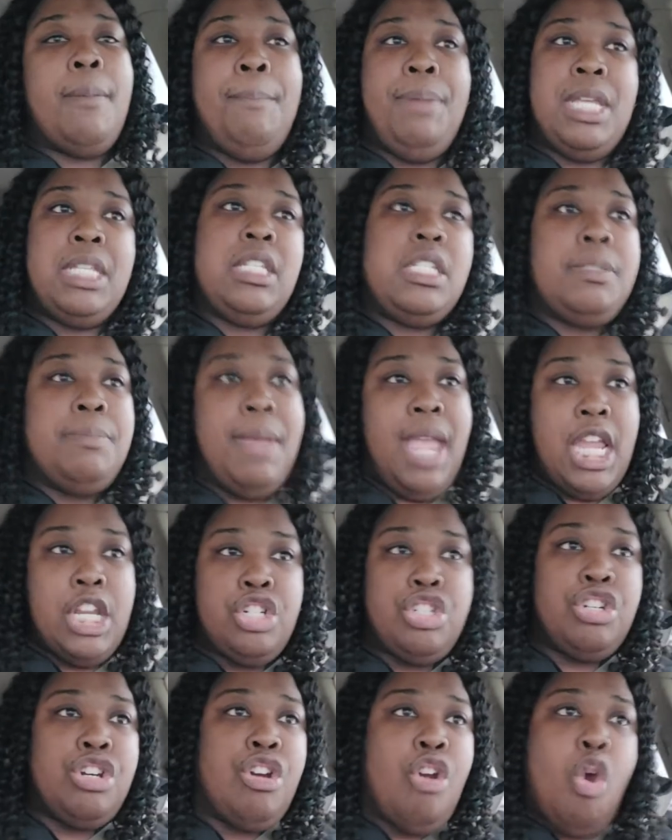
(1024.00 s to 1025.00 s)
a business
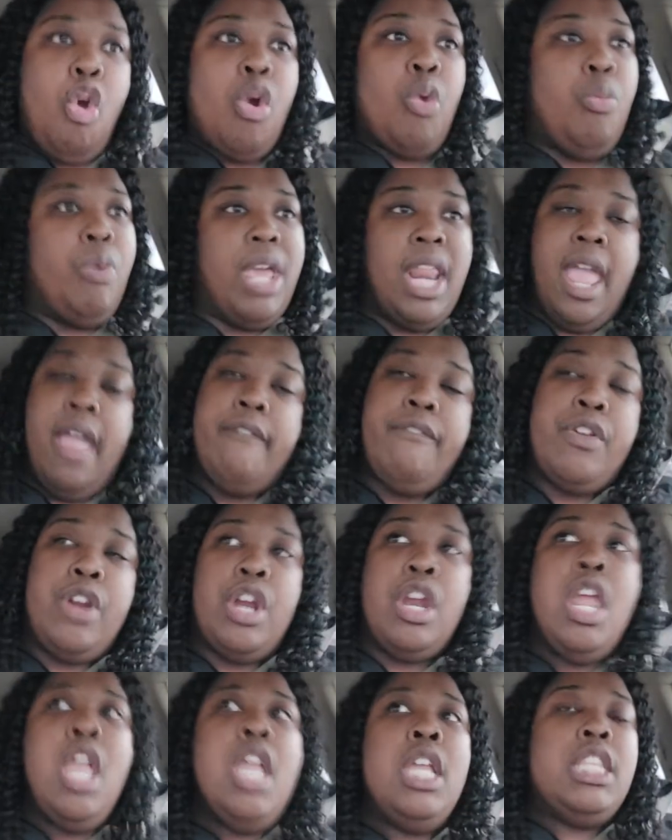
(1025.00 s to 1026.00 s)
major or
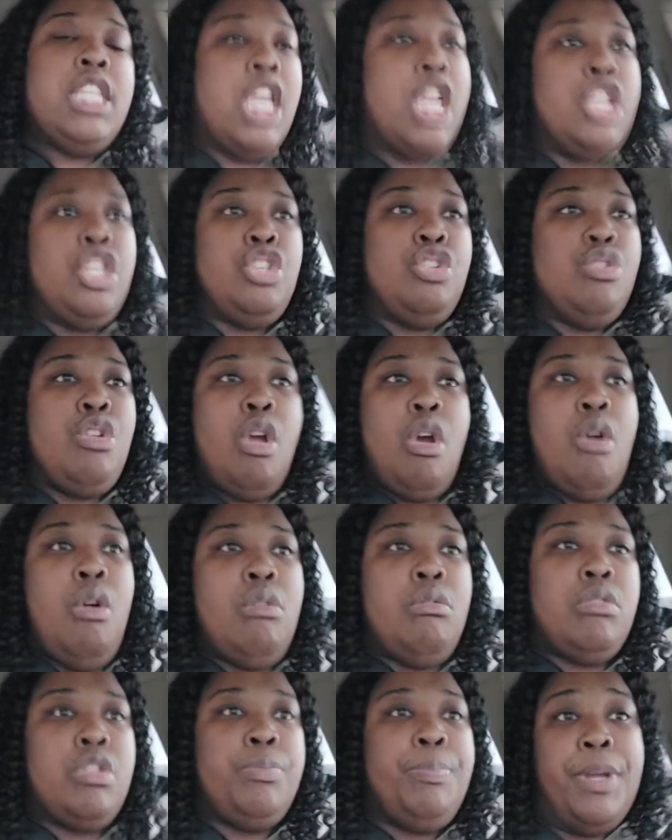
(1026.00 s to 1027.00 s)
whatever then you
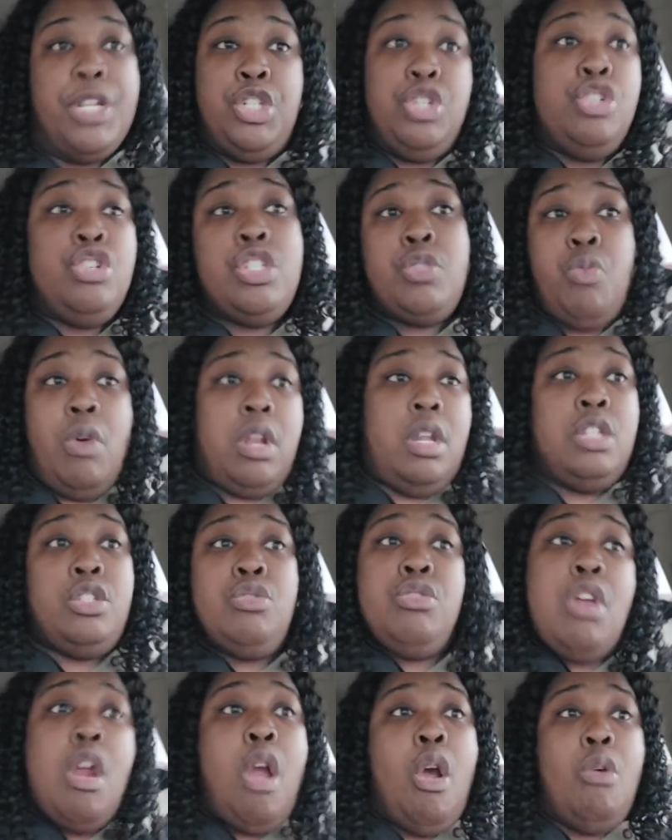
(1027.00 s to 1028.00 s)
know but you just want to
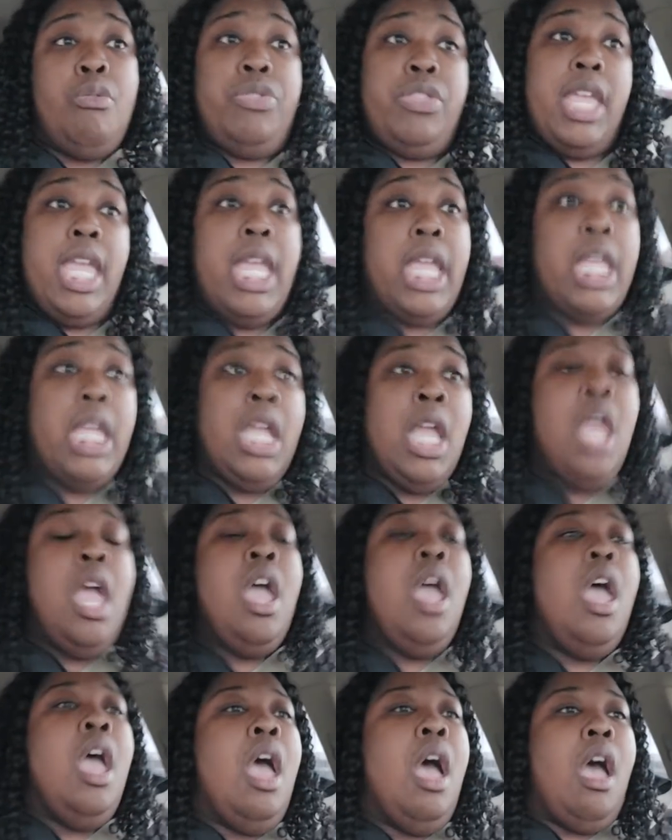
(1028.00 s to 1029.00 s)
do your own
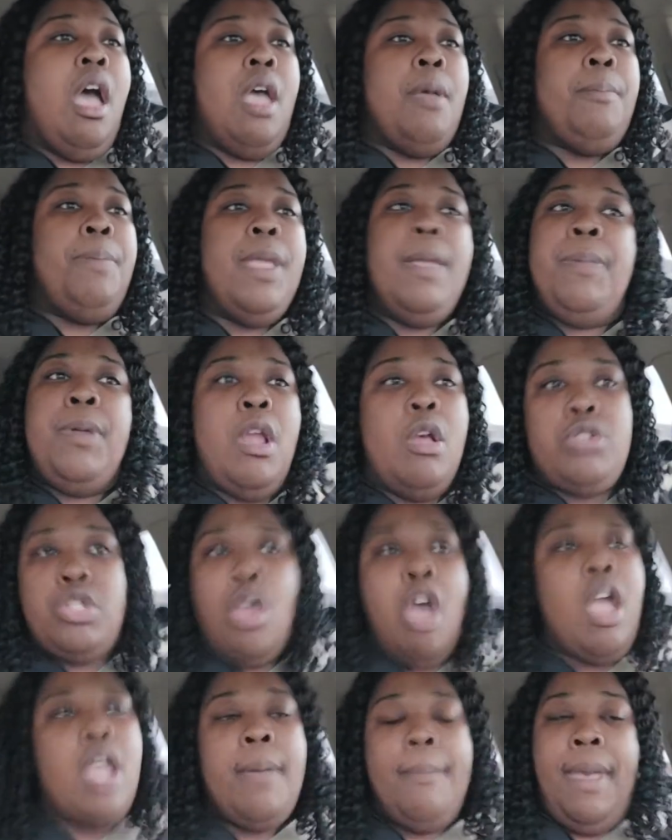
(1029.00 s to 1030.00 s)
thing people don't
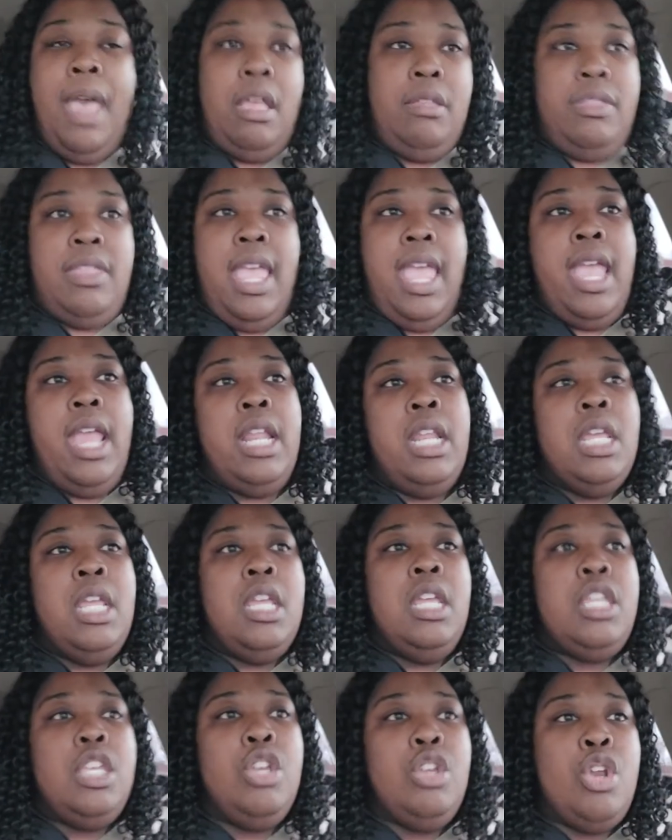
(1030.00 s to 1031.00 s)
talk about that
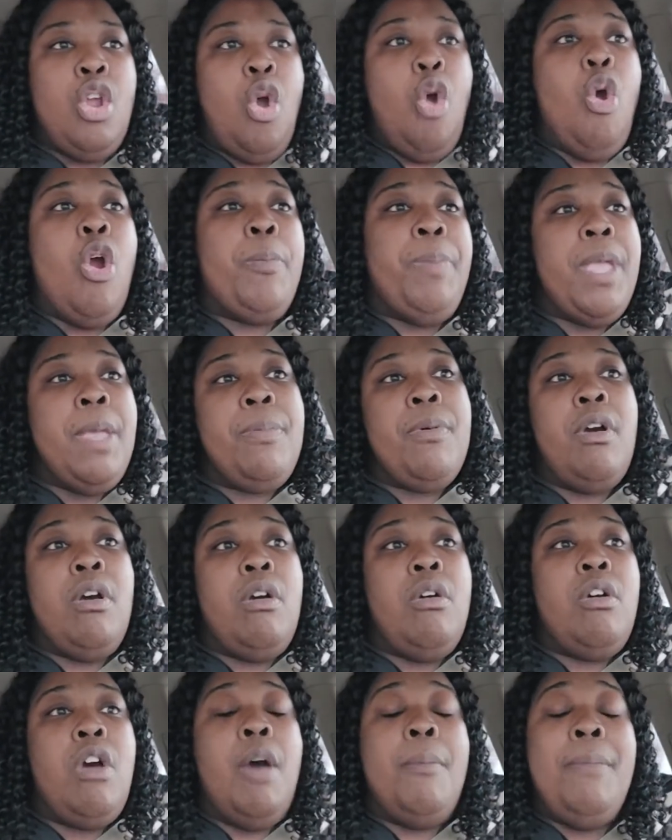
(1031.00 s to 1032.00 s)
you know, or
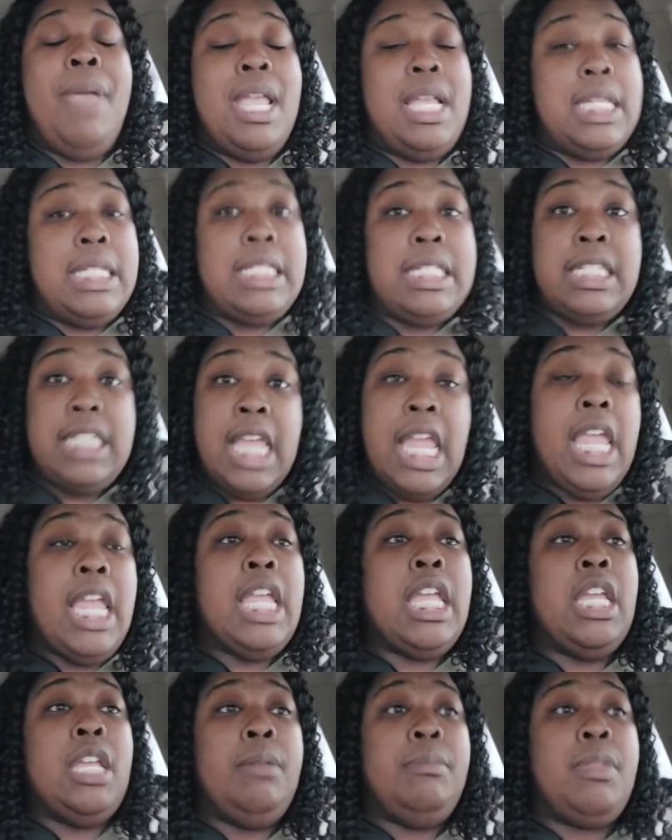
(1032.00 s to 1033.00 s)
people make it
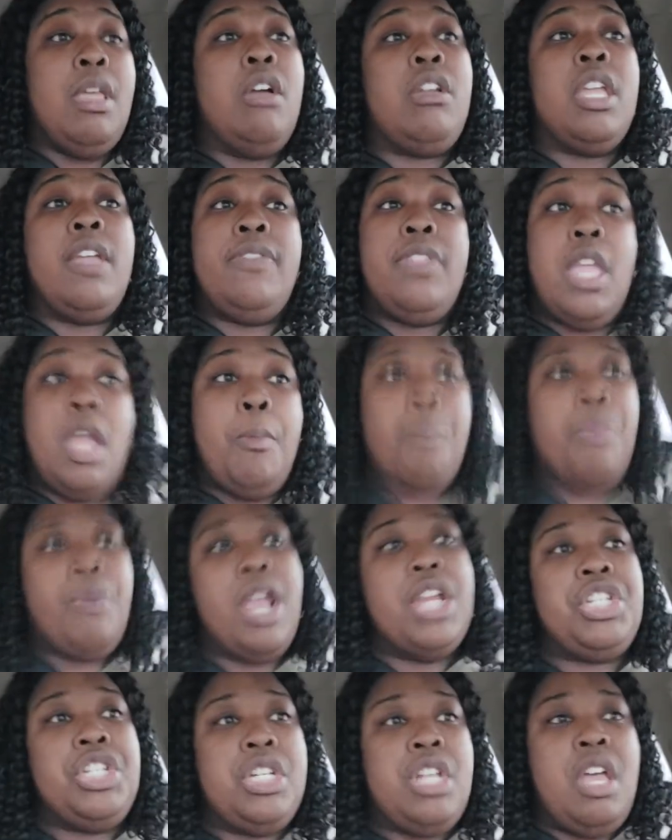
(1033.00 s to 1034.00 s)
seem, they'll give the
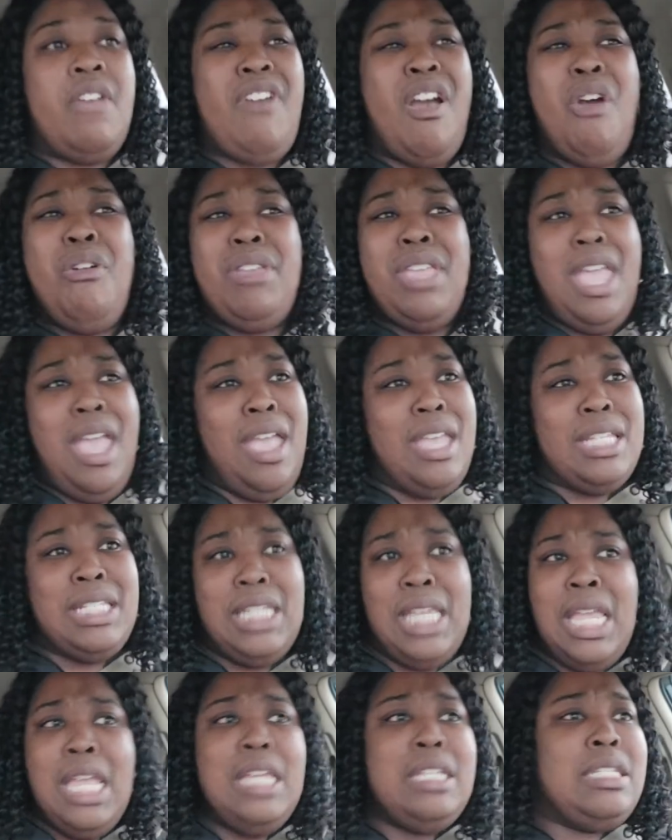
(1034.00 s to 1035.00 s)
impression of, oh yeah,
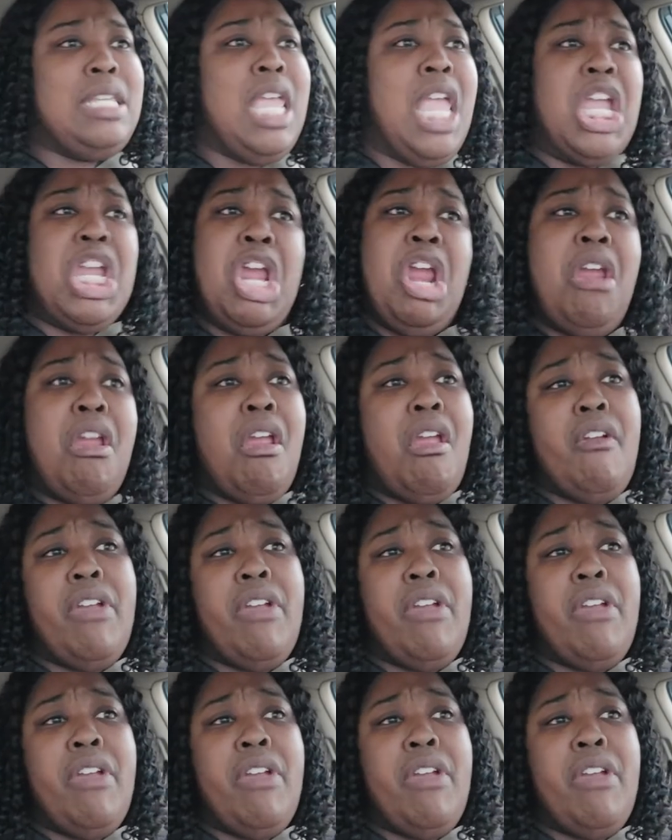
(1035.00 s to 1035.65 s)
it's easy and girl,